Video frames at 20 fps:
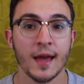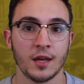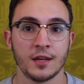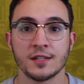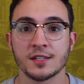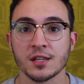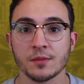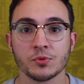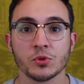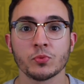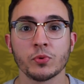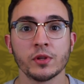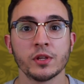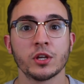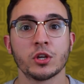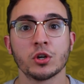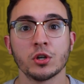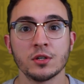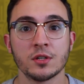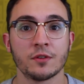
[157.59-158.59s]
and he
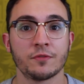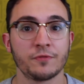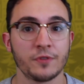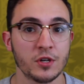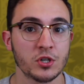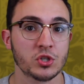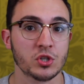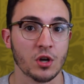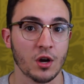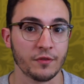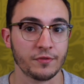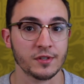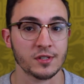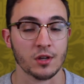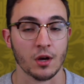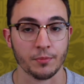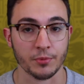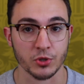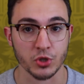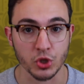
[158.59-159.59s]
subsequently couldn't have finished off
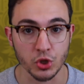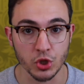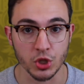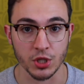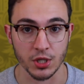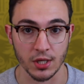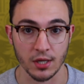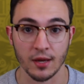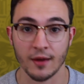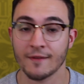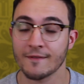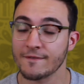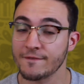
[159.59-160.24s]
his opportunity.